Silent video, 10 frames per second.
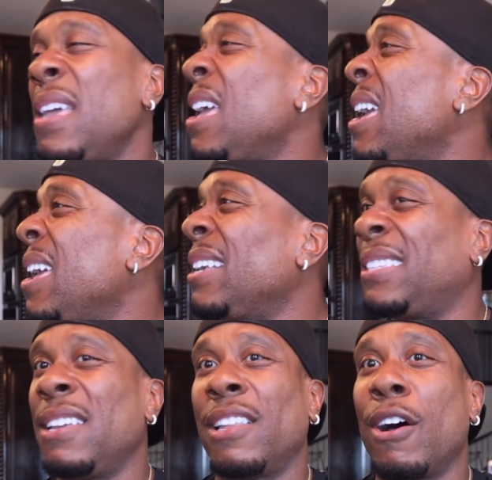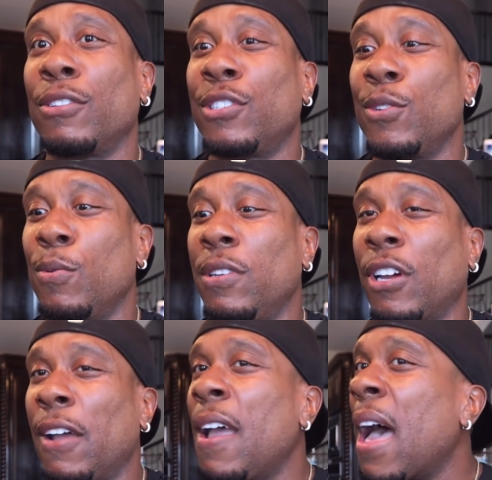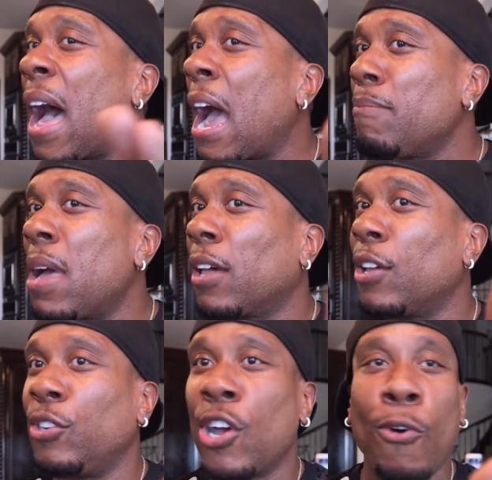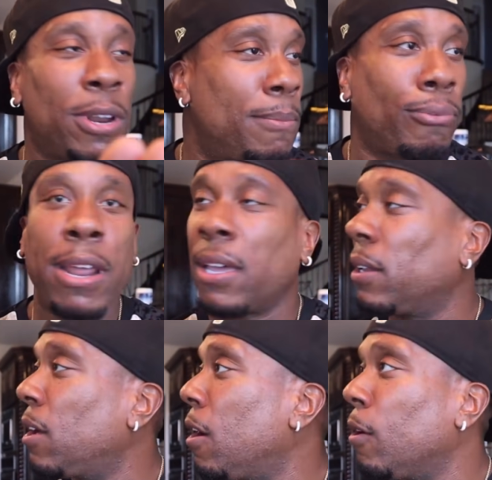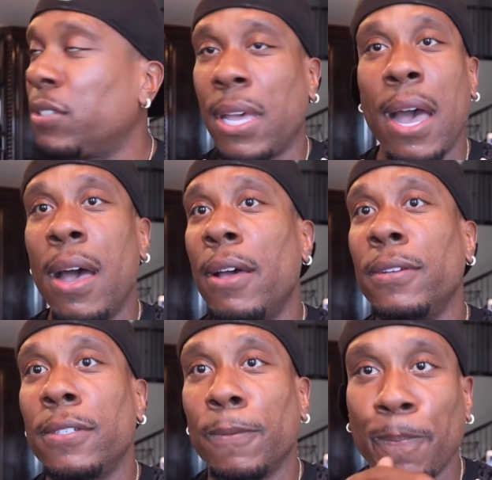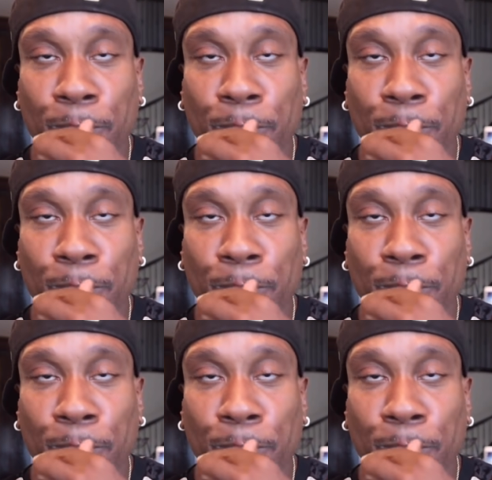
Easy lawsuit. Look, I'm not condoning breaking laws, guys.